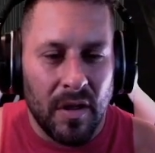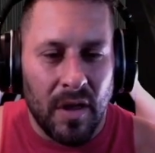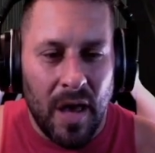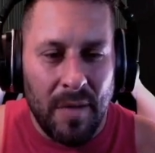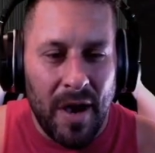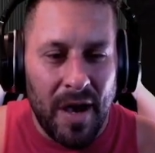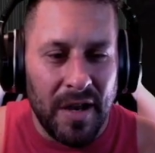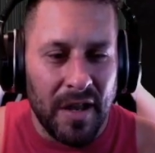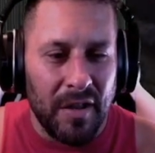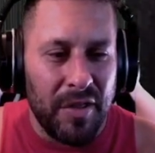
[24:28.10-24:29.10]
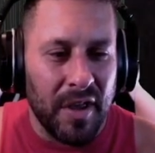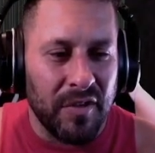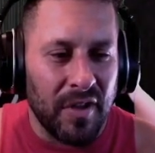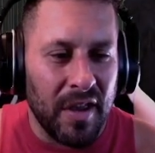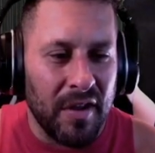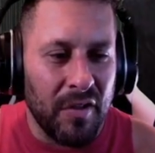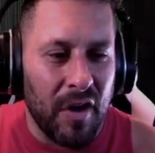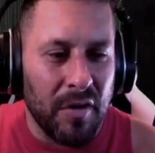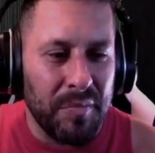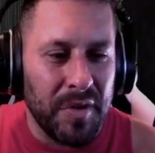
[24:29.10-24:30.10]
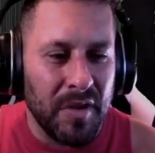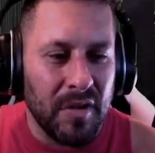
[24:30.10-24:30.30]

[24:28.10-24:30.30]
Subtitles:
I'm hiding in a thing because I hear the heartbeat.